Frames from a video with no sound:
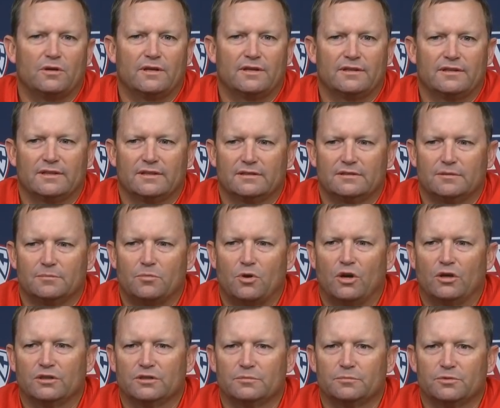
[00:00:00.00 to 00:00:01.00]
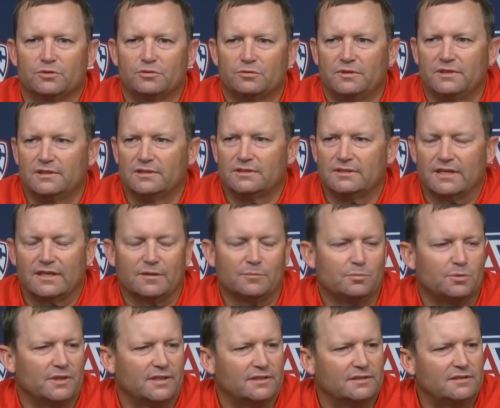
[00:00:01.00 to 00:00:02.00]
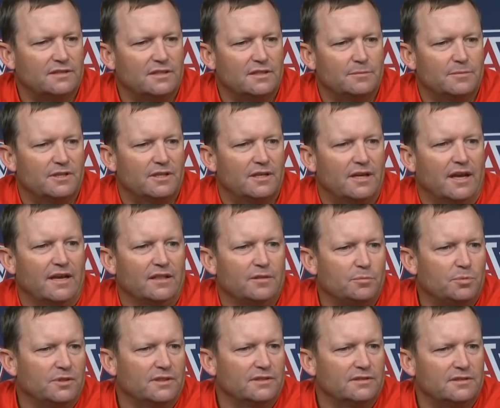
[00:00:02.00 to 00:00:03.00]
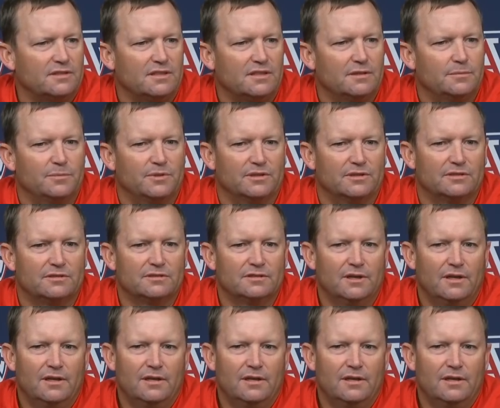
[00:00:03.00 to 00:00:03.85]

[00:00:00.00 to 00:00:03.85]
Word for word: I think the margin between the second place team and the ninth place team is